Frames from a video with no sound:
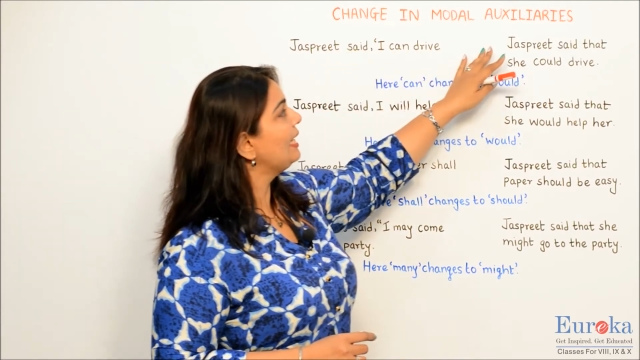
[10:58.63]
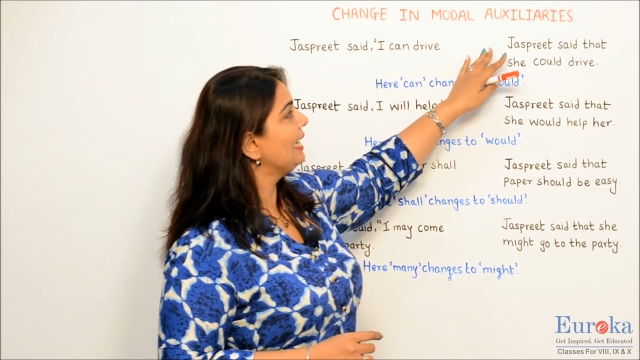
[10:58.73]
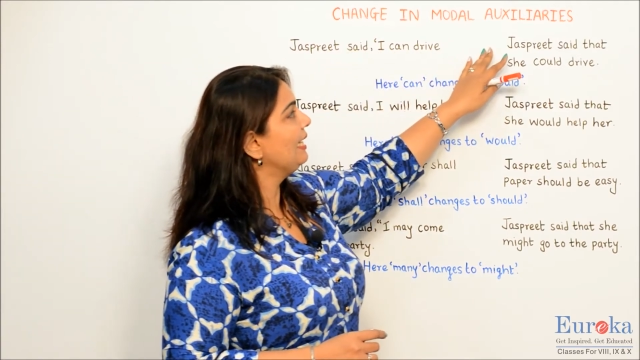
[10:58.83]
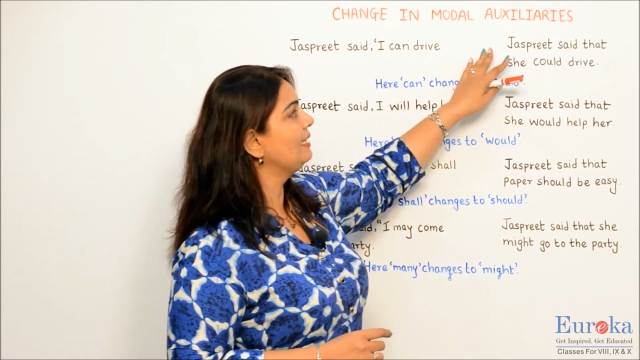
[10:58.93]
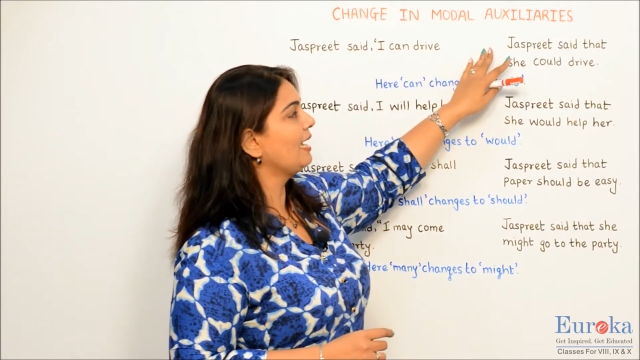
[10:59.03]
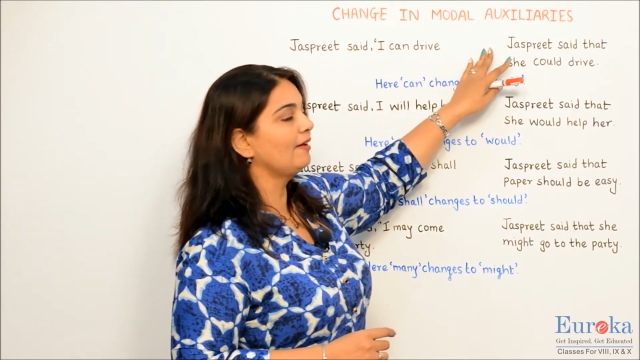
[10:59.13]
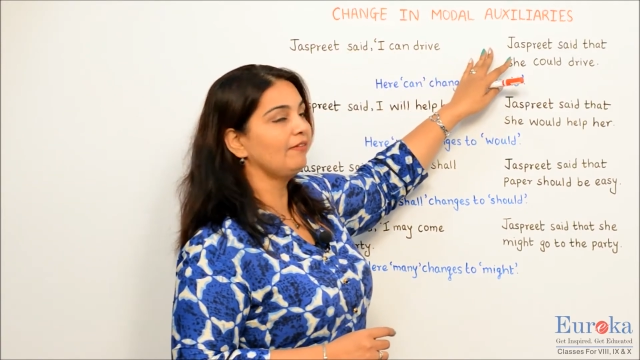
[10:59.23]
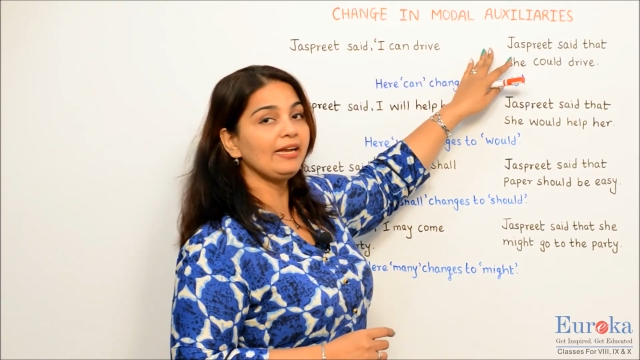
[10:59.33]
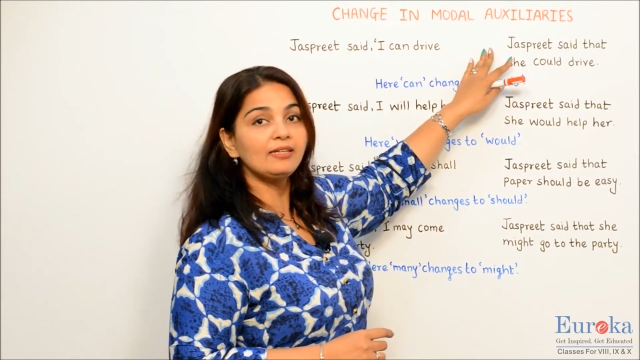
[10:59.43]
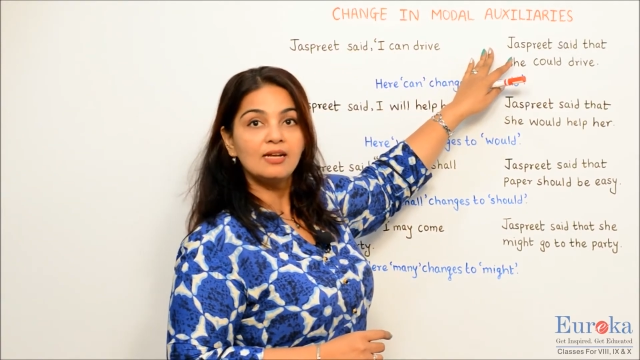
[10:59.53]

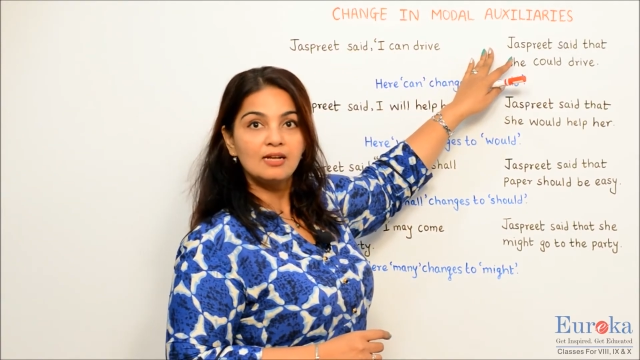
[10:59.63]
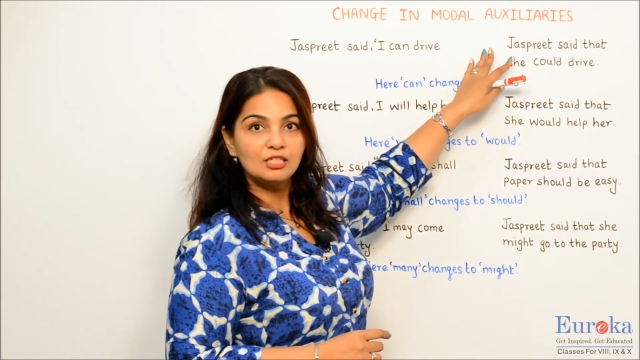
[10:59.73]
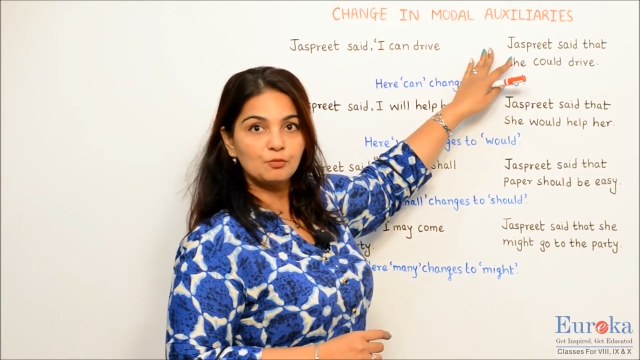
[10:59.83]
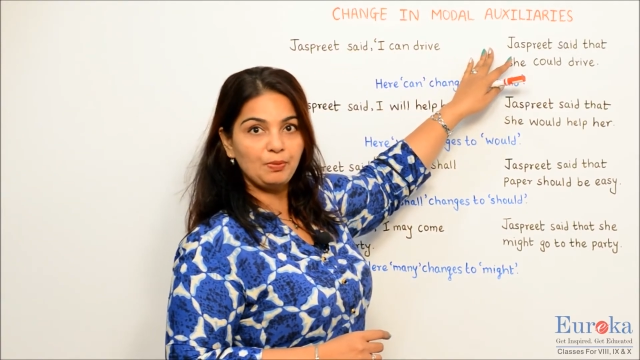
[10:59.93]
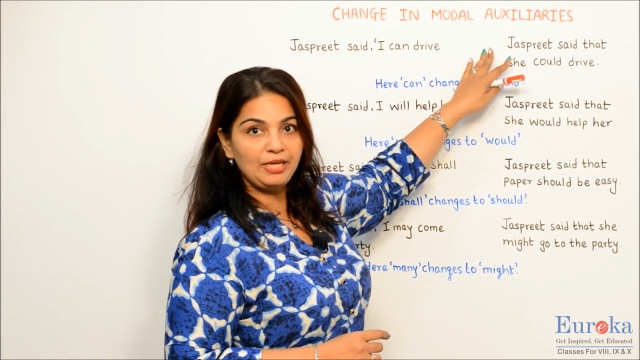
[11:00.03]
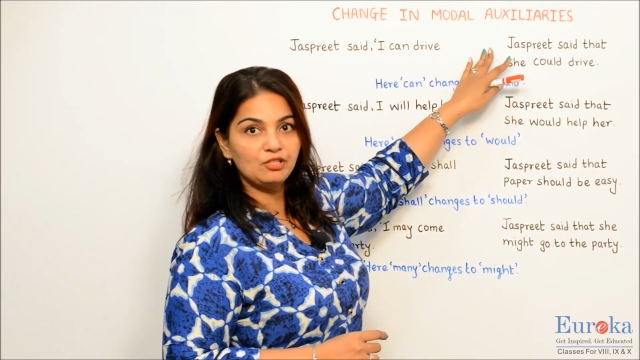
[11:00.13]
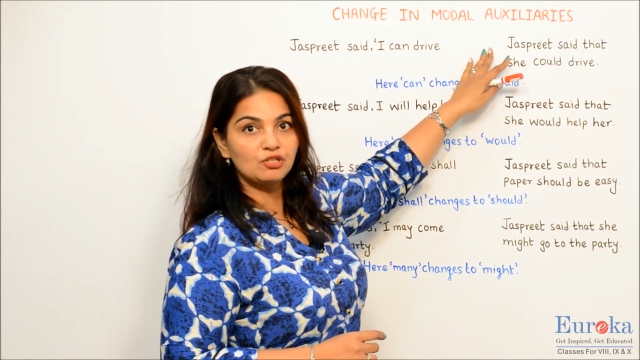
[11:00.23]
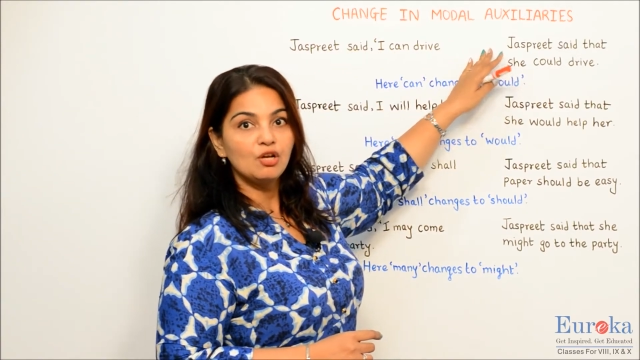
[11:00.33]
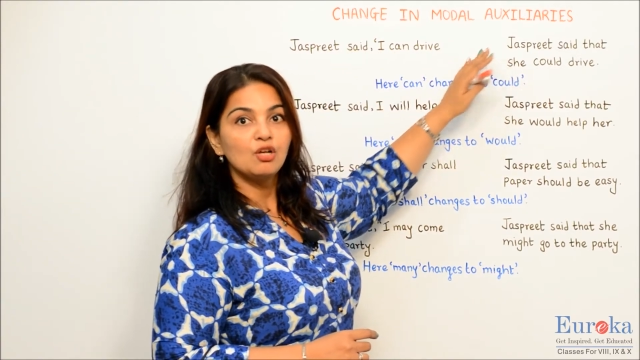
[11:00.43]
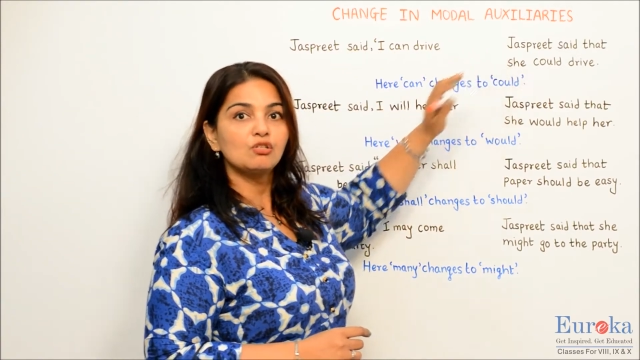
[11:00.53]
indirect speech.
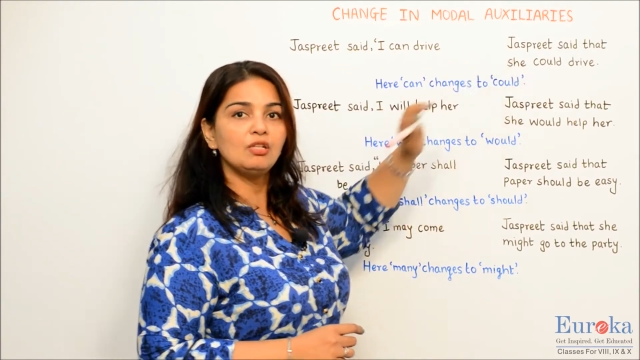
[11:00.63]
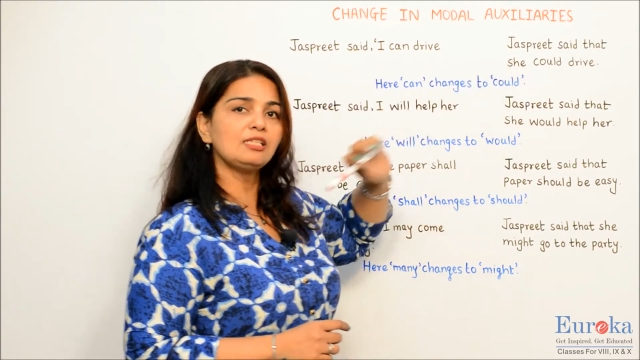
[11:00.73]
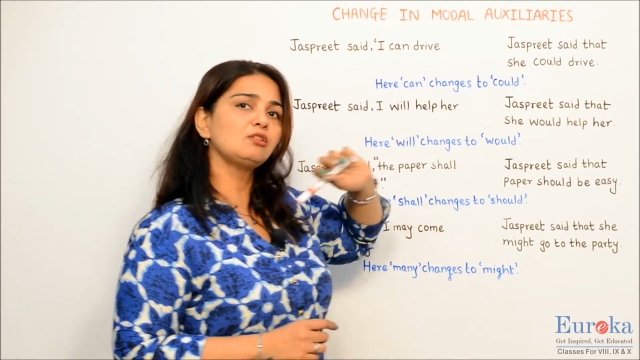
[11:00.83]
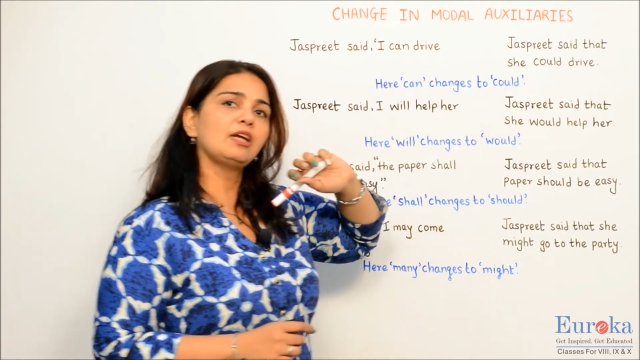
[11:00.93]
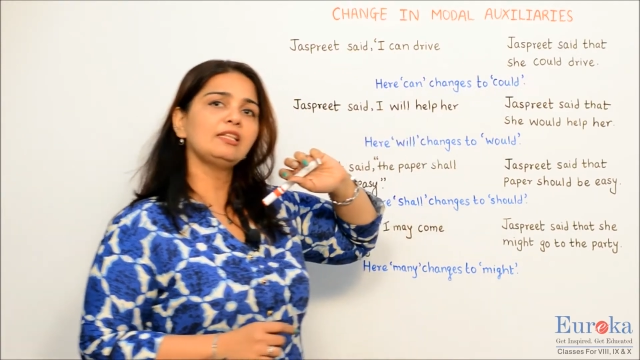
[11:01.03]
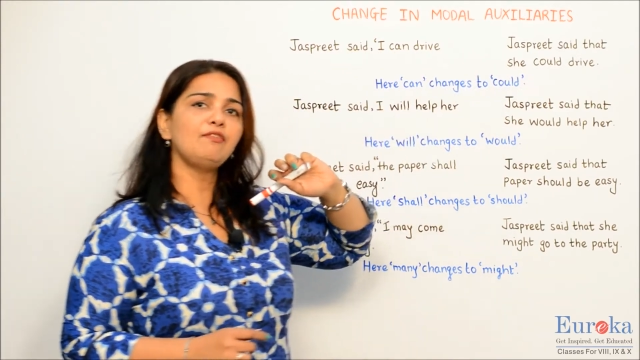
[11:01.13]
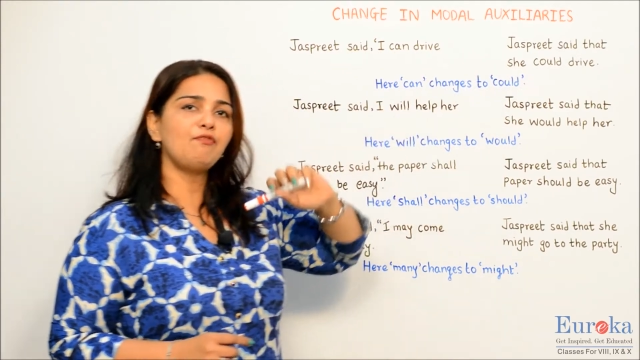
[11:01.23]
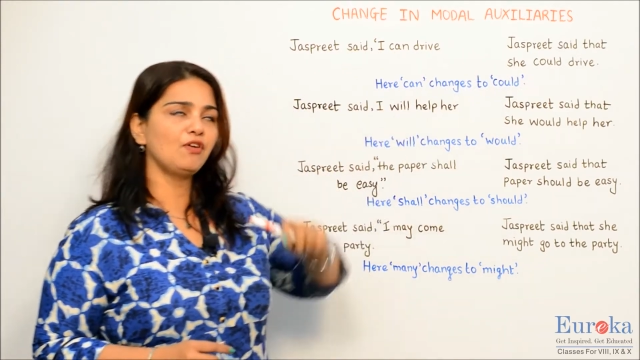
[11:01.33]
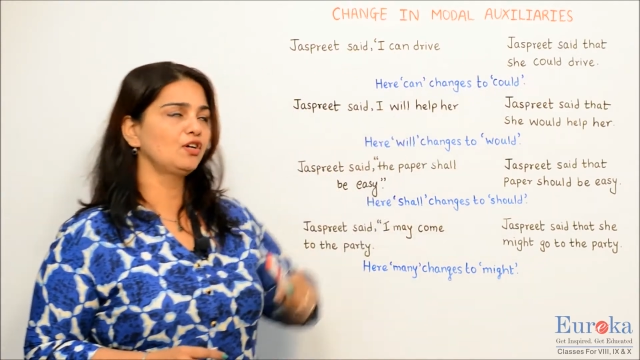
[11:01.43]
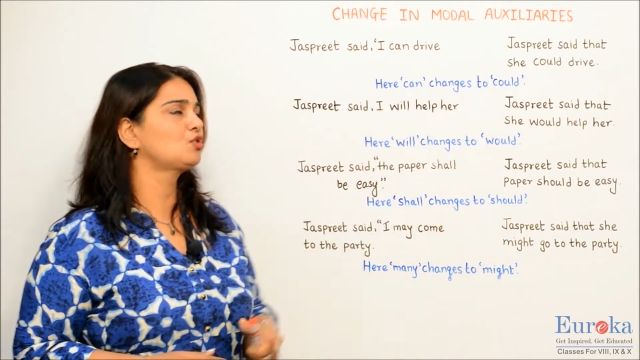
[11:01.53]
So, let's look at the
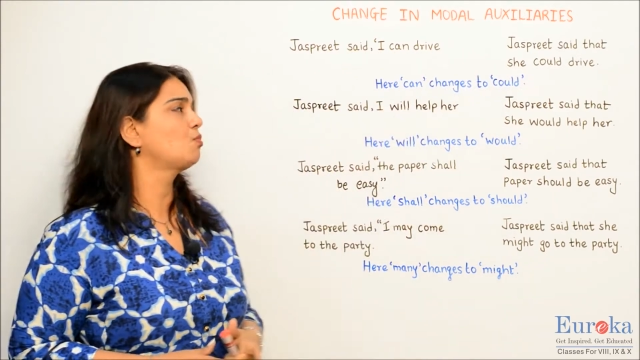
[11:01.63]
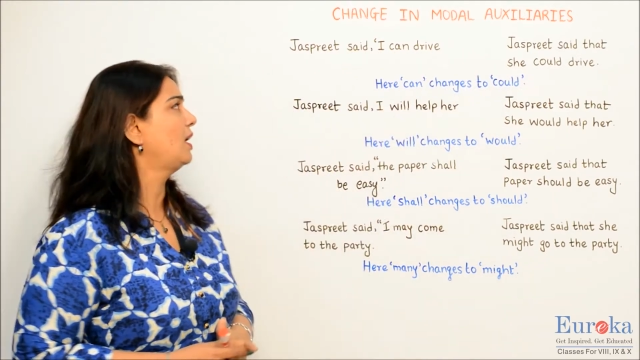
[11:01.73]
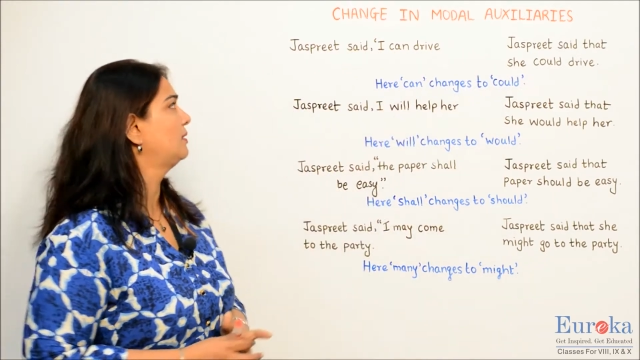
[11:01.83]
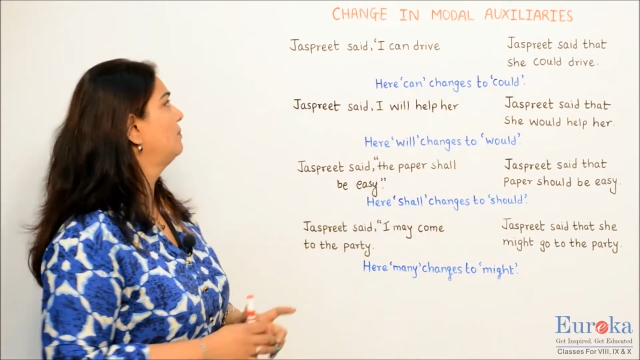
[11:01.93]
first one.